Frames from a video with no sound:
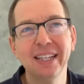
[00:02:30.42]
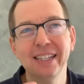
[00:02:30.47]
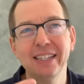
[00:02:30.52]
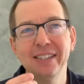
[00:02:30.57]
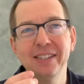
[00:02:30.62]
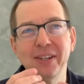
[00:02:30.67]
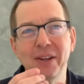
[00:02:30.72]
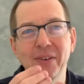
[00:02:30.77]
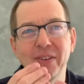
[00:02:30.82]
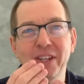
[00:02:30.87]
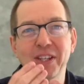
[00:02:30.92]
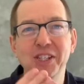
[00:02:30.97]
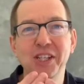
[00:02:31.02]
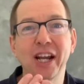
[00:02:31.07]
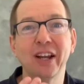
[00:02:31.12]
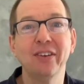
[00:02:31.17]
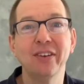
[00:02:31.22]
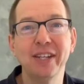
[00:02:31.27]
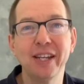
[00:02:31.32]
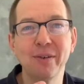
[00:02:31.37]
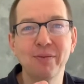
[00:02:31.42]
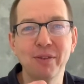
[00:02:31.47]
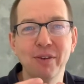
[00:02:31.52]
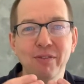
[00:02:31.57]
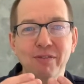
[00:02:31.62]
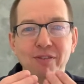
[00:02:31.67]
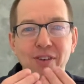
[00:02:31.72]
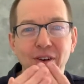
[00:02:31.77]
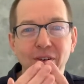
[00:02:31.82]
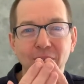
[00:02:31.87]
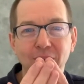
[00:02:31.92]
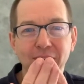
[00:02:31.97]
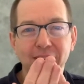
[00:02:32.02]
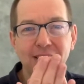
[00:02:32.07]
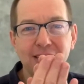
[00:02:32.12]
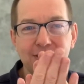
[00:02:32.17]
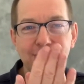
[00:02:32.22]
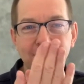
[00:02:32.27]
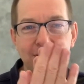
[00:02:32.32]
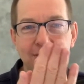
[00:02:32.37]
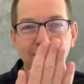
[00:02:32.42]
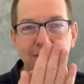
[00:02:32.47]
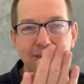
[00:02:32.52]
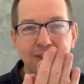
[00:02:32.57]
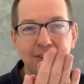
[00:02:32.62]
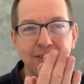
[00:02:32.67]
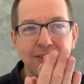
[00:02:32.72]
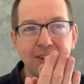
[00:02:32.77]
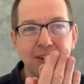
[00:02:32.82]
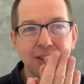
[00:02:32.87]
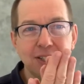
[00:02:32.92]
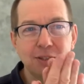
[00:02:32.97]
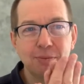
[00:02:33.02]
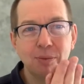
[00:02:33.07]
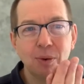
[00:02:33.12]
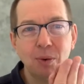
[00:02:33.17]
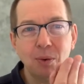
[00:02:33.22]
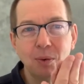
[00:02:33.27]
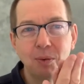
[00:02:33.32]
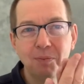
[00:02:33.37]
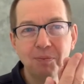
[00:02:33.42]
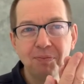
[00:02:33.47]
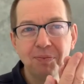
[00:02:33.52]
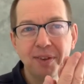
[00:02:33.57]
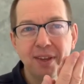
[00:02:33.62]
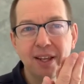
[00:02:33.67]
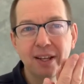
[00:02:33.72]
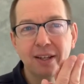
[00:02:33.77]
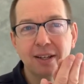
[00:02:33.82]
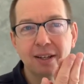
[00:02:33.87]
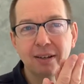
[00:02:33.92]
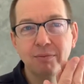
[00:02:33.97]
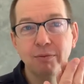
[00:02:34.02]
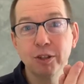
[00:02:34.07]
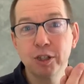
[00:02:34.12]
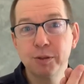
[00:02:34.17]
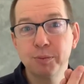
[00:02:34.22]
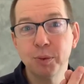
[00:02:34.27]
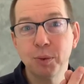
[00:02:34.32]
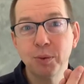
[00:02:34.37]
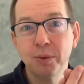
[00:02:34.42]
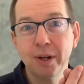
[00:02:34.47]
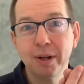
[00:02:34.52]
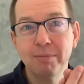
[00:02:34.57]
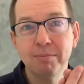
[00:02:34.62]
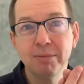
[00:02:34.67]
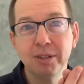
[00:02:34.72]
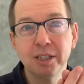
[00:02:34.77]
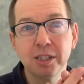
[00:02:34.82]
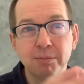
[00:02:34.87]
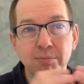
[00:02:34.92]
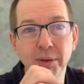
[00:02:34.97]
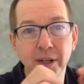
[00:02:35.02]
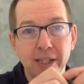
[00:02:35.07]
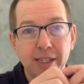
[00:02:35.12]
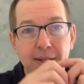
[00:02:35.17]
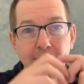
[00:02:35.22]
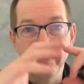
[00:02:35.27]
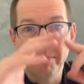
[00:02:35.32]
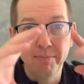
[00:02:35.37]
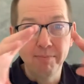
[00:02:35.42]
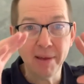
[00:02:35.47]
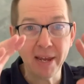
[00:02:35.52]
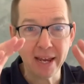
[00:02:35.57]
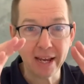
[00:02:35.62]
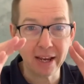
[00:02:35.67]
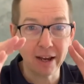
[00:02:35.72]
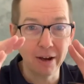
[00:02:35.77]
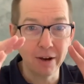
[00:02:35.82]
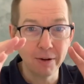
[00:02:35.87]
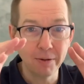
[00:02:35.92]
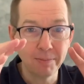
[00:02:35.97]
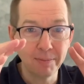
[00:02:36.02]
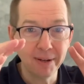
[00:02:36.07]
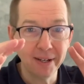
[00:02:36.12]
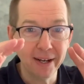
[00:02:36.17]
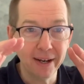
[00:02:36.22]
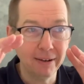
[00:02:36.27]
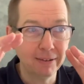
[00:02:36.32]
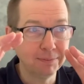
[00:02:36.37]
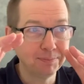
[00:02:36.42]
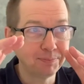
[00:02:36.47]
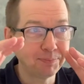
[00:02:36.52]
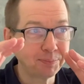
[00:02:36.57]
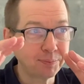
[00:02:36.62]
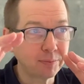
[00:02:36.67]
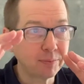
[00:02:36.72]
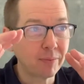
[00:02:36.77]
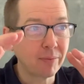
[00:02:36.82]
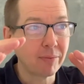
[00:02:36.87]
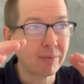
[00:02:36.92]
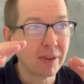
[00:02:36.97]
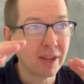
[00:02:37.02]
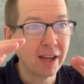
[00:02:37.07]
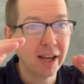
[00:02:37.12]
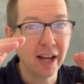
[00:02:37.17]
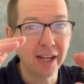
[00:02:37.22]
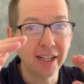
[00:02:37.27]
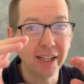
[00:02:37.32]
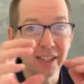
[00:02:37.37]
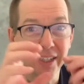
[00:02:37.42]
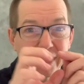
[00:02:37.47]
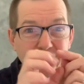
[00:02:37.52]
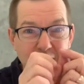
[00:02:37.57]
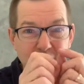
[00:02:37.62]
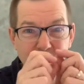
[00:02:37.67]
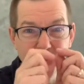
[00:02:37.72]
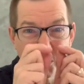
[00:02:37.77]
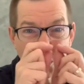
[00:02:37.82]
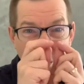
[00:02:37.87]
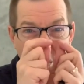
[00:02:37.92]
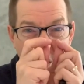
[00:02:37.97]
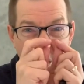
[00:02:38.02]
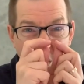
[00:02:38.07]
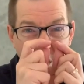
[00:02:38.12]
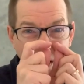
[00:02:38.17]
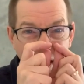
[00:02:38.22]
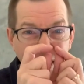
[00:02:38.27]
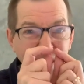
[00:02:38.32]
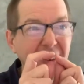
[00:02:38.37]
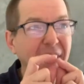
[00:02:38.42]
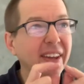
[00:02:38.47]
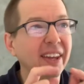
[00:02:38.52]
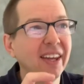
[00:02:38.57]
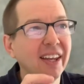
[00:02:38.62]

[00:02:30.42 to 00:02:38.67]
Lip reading: So the shallow depth of field is very, very small. The small numbers, but it's a big opening. And then the small one